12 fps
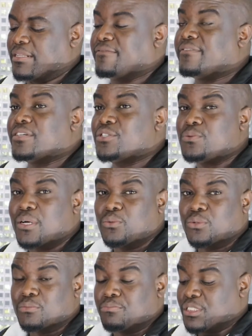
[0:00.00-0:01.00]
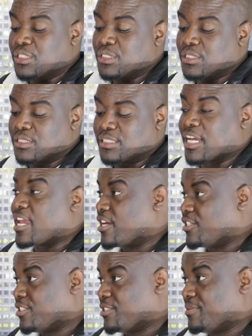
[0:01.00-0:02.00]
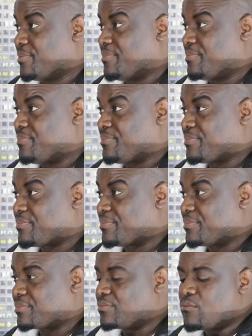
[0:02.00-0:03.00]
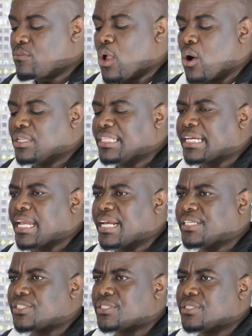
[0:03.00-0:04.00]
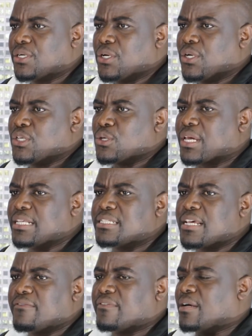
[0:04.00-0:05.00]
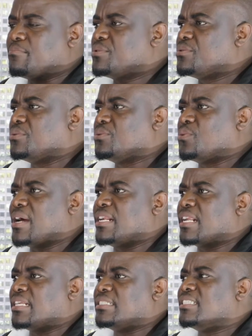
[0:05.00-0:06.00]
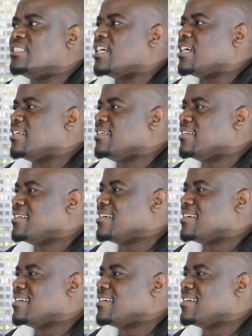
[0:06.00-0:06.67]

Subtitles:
The first one will be the cash. On the cash, you can save up to R1 a day.